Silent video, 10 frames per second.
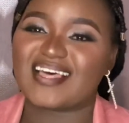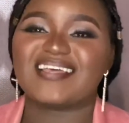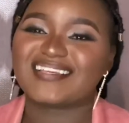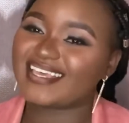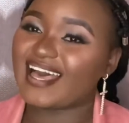
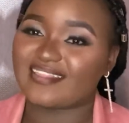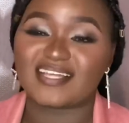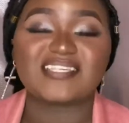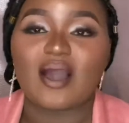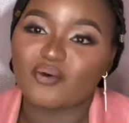Yeah, that's
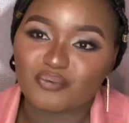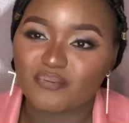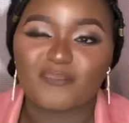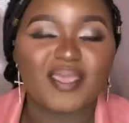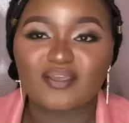how
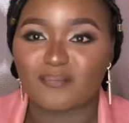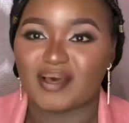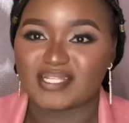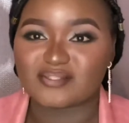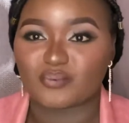we
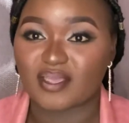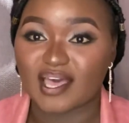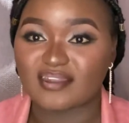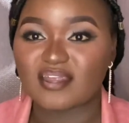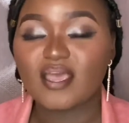humans we are.
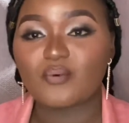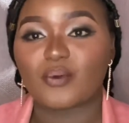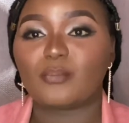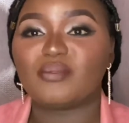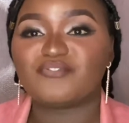We will
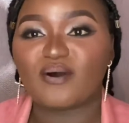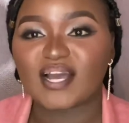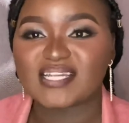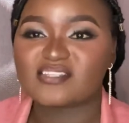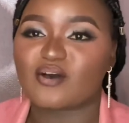be
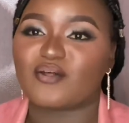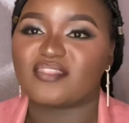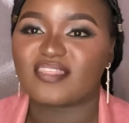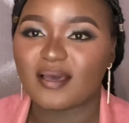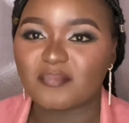focused on
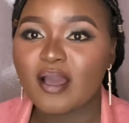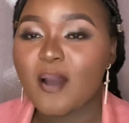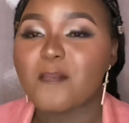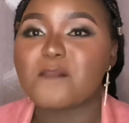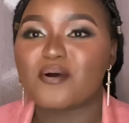them
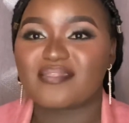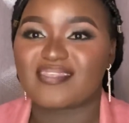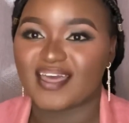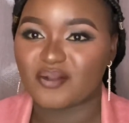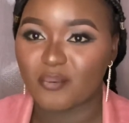more
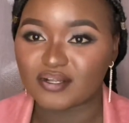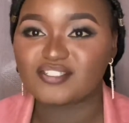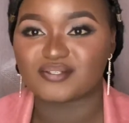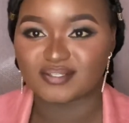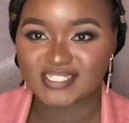than what
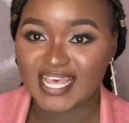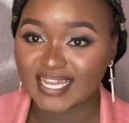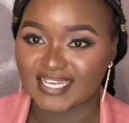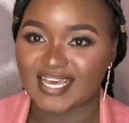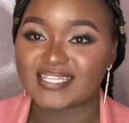you're
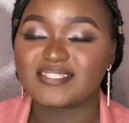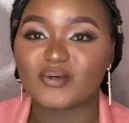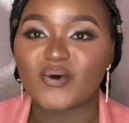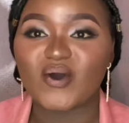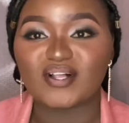telling us. So
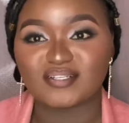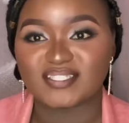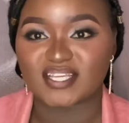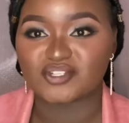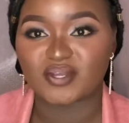always
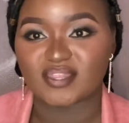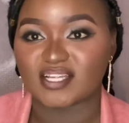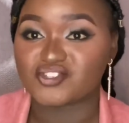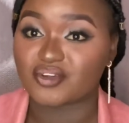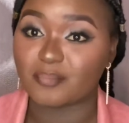ensure that
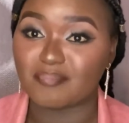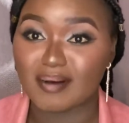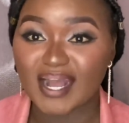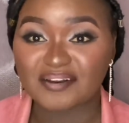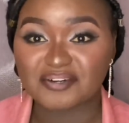your
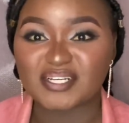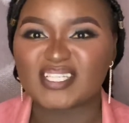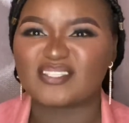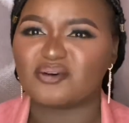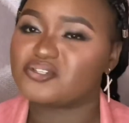background is
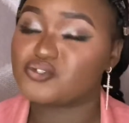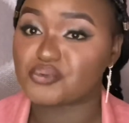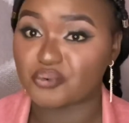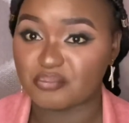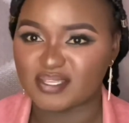not too
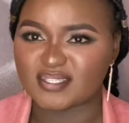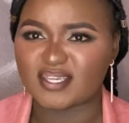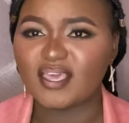busy.